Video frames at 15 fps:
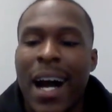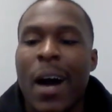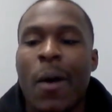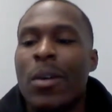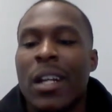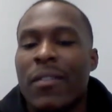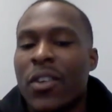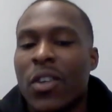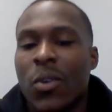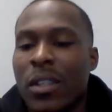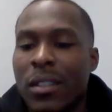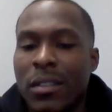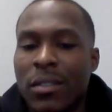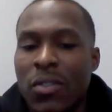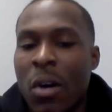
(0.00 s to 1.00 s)
I would never
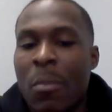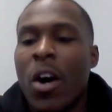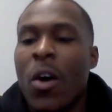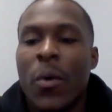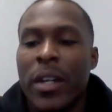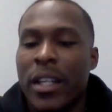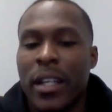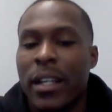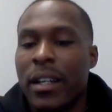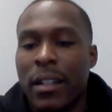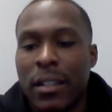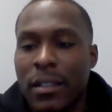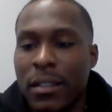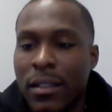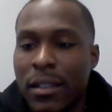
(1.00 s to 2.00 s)
quit. So I'm already there.